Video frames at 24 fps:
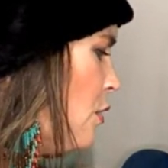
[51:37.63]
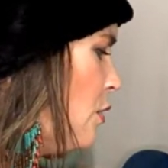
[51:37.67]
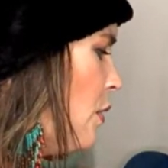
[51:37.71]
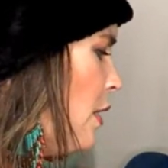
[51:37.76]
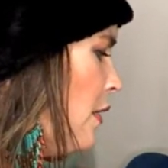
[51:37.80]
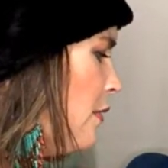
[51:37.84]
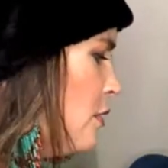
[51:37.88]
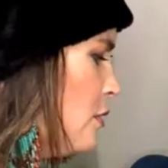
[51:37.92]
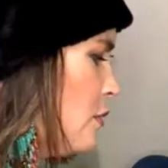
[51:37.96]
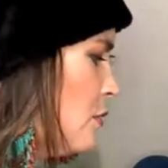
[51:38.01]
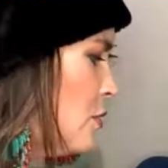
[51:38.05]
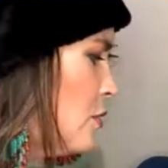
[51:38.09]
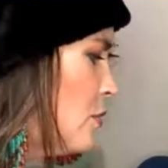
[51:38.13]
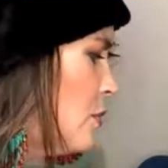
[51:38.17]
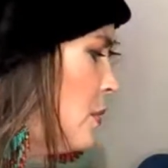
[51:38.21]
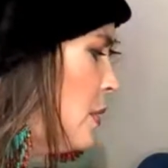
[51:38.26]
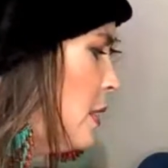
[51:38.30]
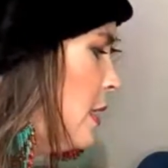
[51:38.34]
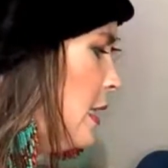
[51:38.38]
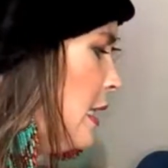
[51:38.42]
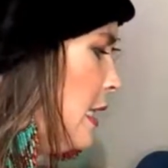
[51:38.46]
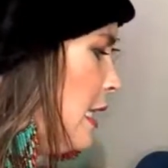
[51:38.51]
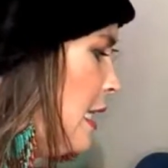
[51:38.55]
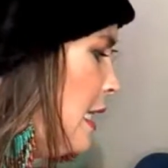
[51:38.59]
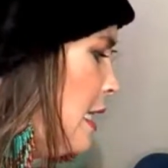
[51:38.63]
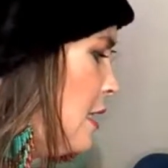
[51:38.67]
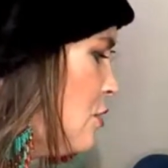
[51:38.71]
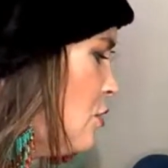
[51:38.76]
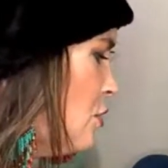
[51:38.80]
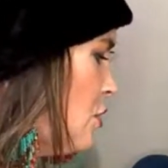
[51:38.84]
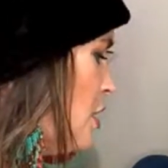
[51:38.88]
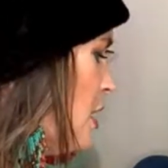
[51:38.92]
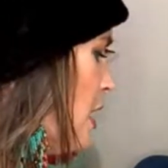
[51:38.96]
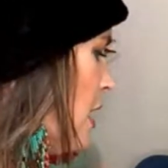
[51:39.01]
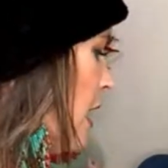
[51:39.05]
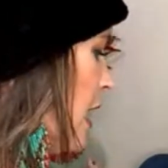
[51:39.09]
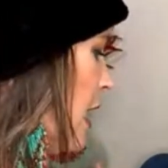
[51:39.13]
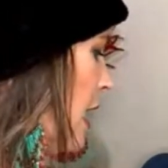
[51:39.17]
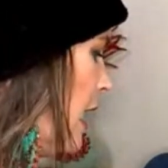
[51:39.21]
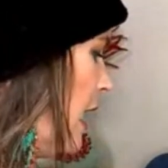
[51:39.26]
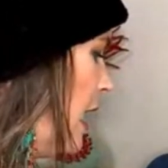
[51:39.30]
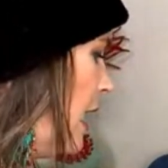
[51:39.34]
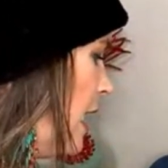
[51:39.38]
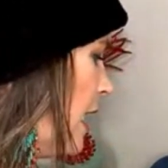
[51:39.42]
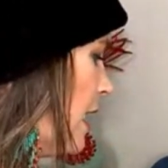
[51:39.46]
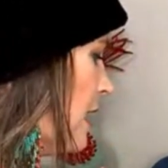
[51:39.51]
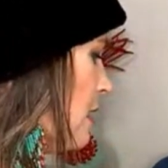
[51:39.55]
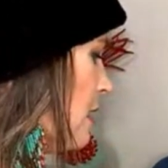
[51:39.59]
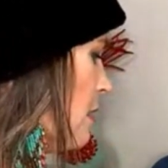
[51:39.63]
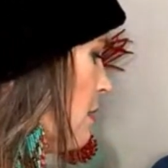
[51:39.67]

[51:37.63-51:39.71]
whoever was really interested in needing